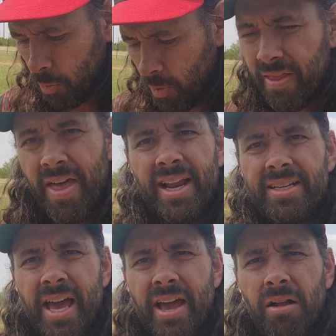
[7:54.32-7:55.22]
But what did that
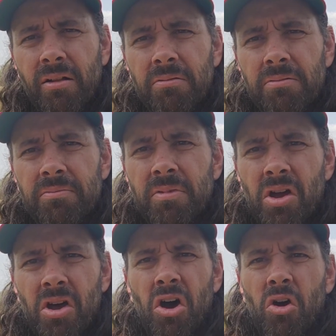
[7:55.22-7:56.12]
entail?
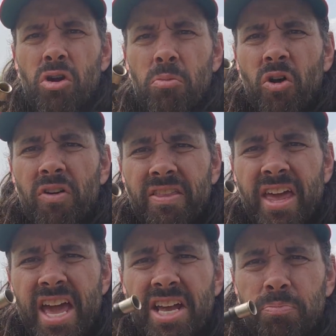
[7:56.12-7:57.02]
Removing
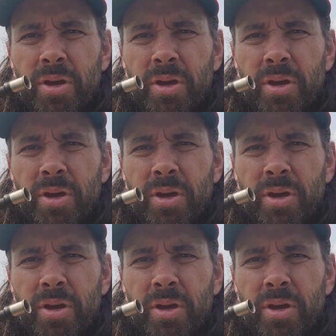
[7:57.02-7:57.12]
these